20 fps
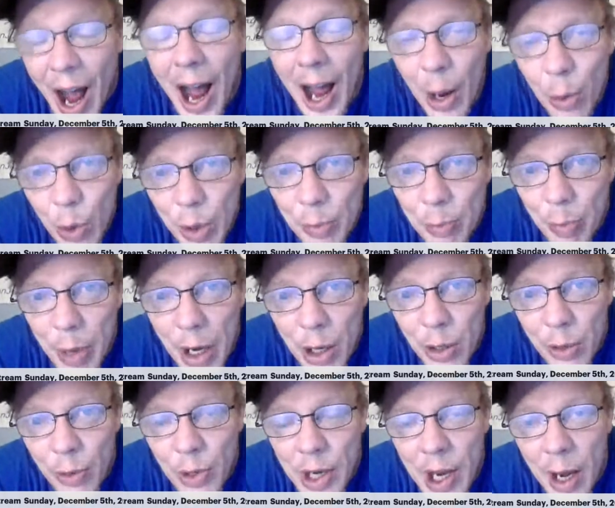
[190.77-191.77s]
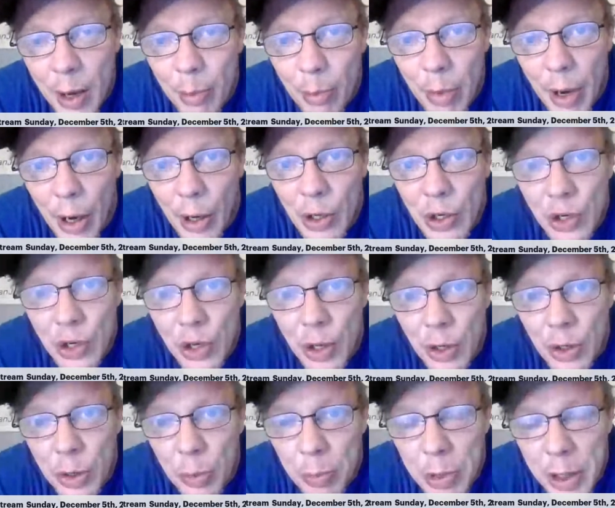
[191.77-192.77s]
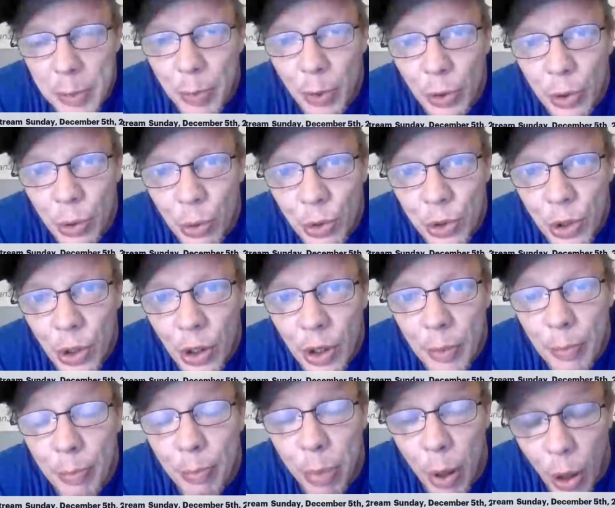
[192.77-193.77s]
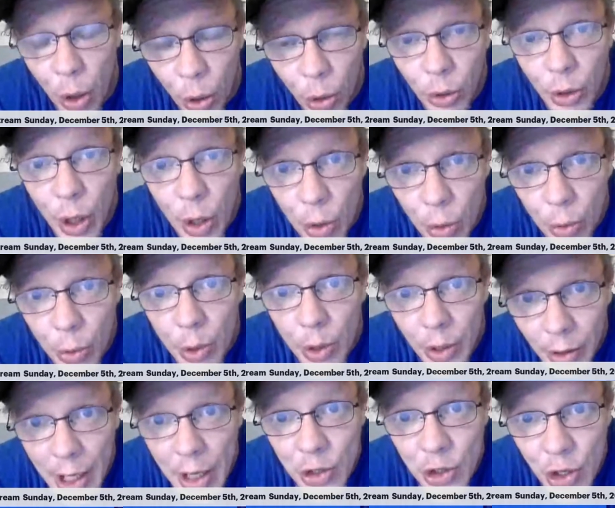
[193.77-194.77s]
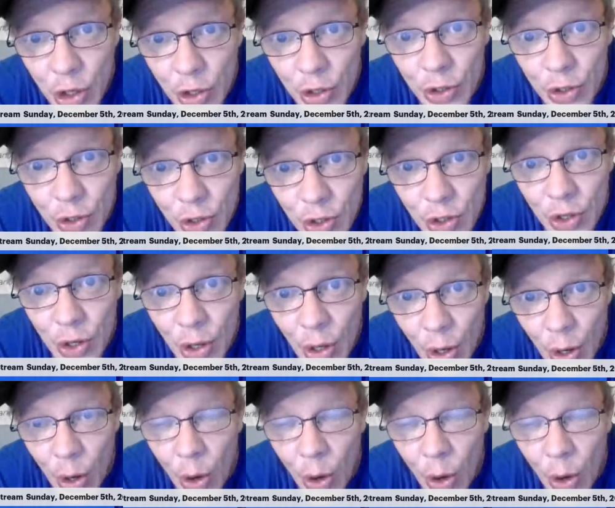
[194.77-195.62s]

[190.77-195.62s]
I would bet you $10 that the people who took polo lessons,